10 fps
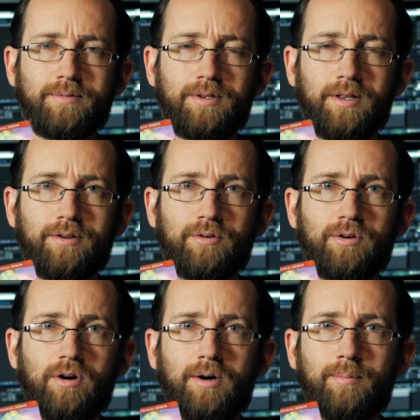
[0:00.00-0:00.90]

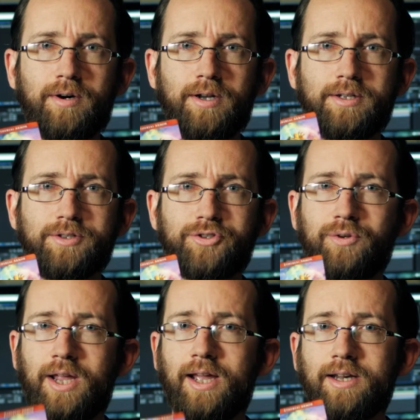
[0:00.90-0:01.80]
ethereal armor is you
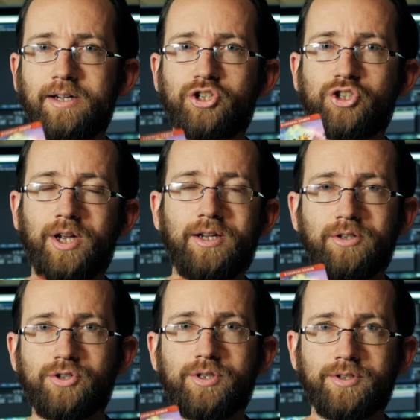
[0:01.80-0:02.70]
can't
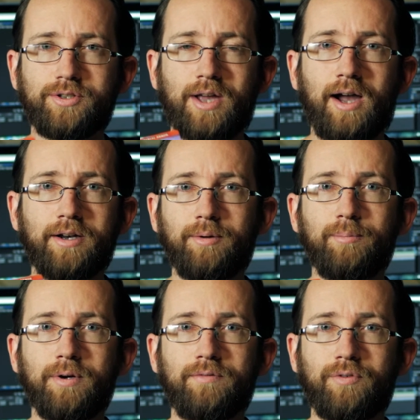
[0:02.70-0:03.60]
exchange this
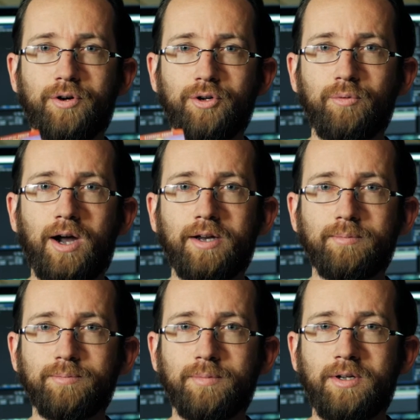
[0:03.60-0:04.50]
item for a new
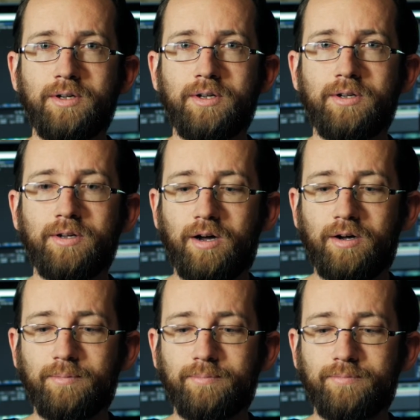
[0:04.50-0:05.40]
item.
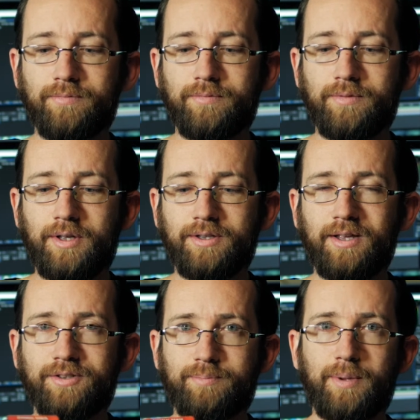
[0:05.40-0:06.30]

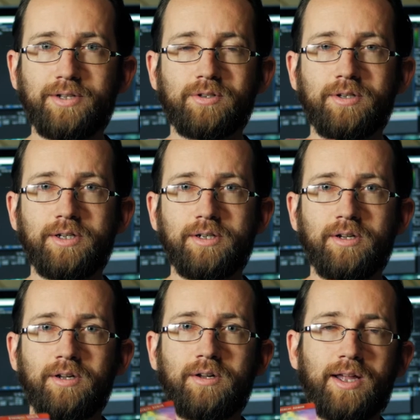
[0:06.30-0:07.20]
It's basically
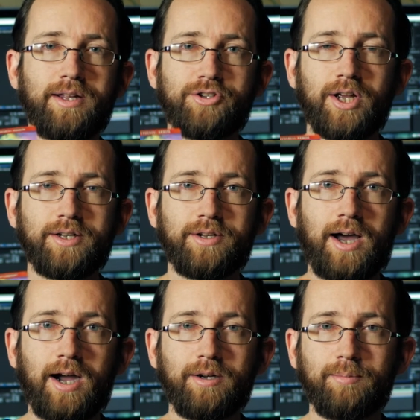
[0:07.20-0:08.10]
an enchanted
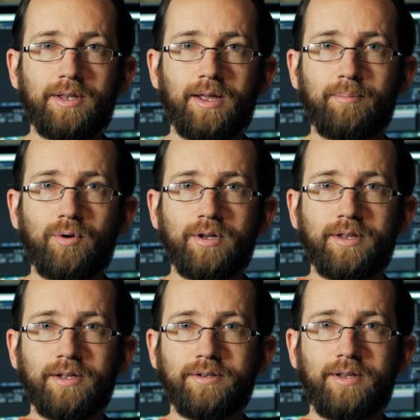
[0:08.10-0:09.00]
item at that point
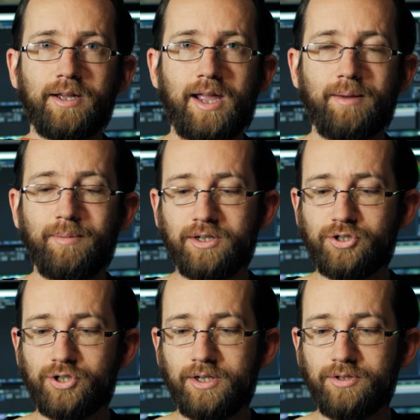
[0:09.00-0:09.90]
that can't be
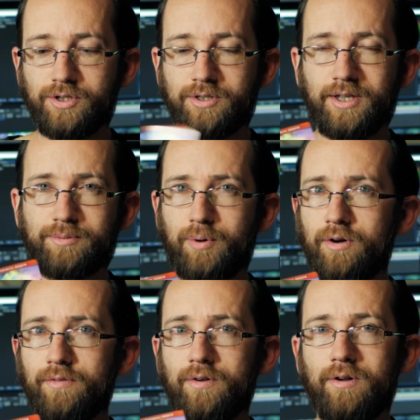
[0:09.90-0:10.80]
exchanged. That's part
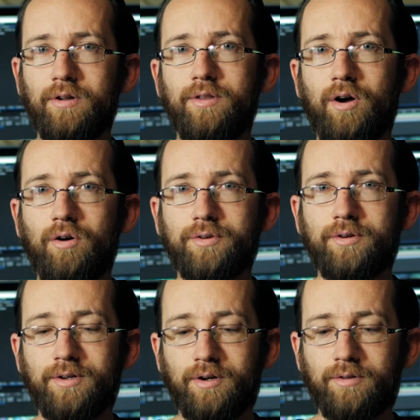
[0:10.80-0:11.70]
of the
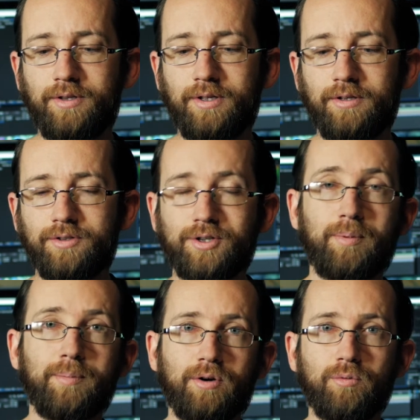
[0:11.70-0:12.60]
alternate, the
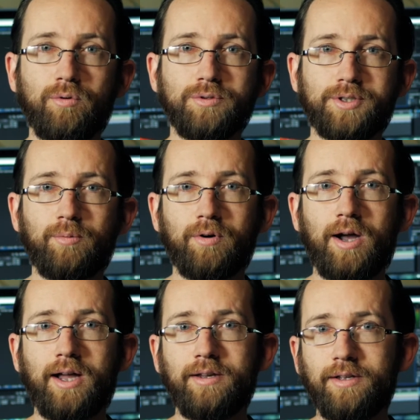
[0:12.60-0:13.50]
supplemental rules that we'll
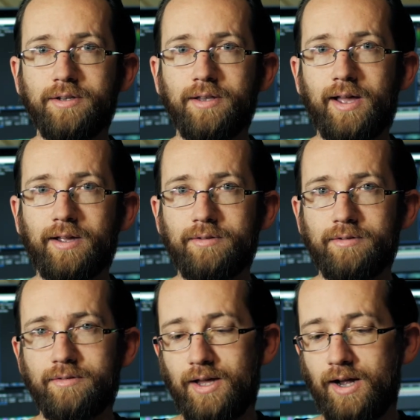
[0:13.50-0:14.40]
add,
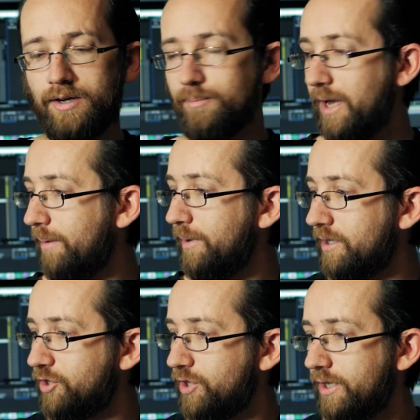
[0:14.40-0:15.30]
that item can't be
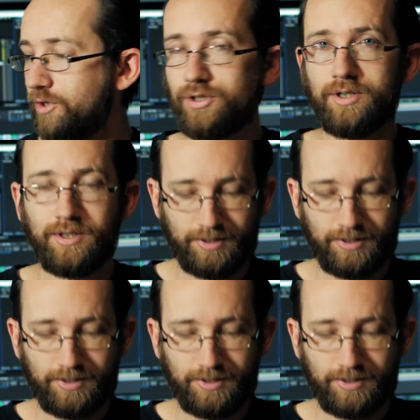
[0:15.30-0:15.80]
exchanged.